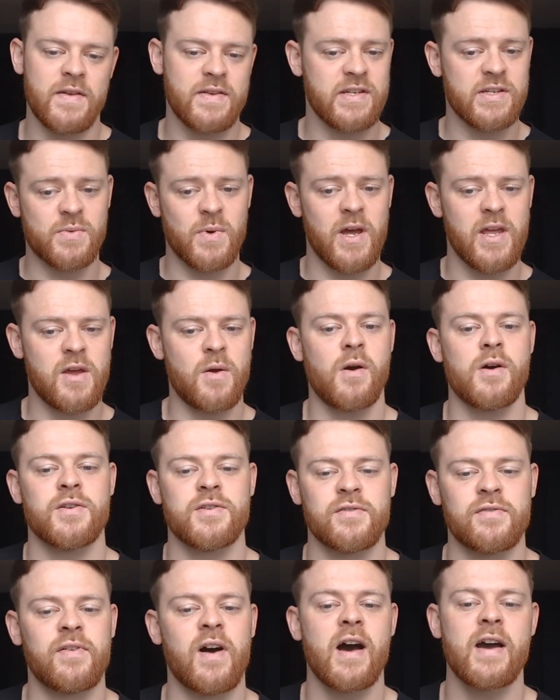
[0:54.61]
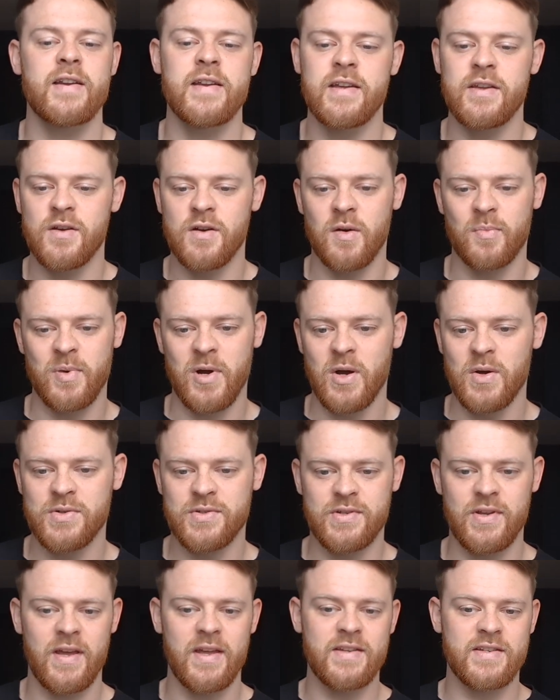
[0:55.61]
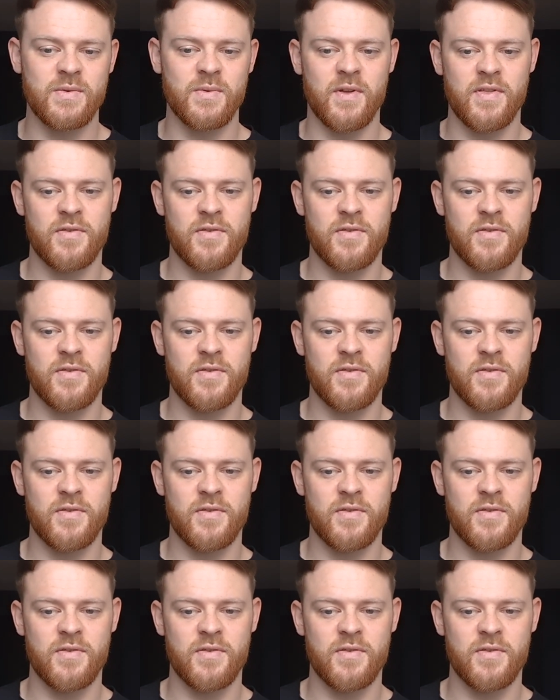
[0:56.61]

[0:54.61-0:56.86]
This is where you are dividing your poster into